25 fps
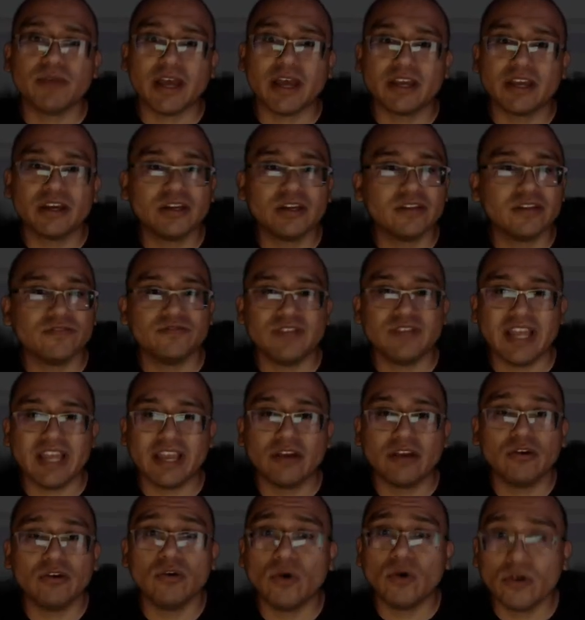I could have
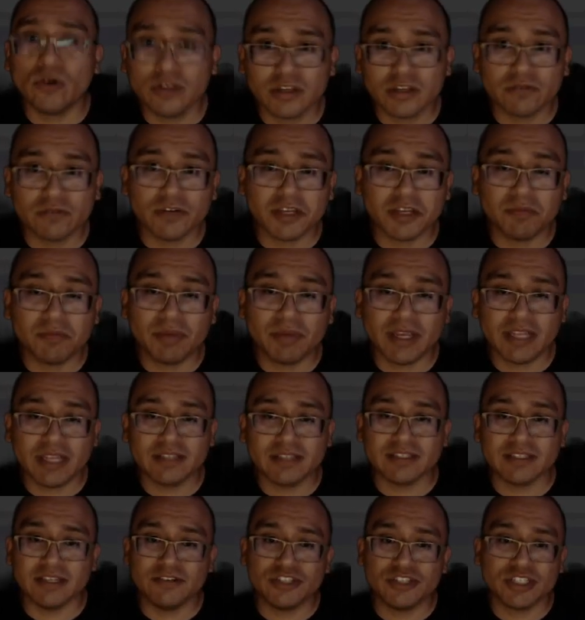ignored the
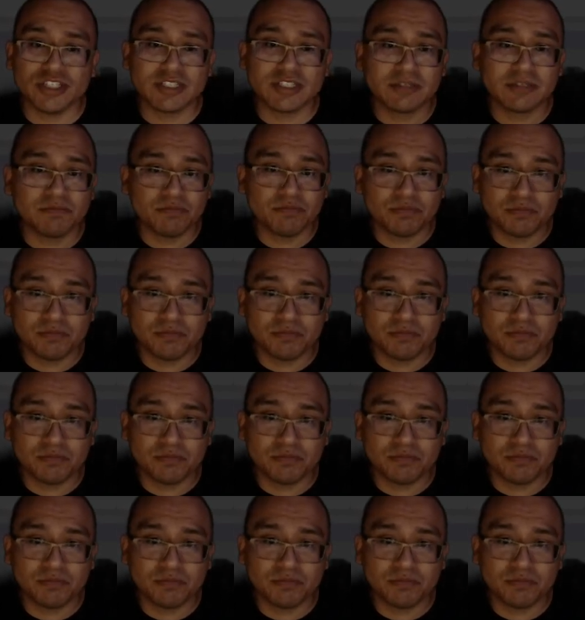repeats and just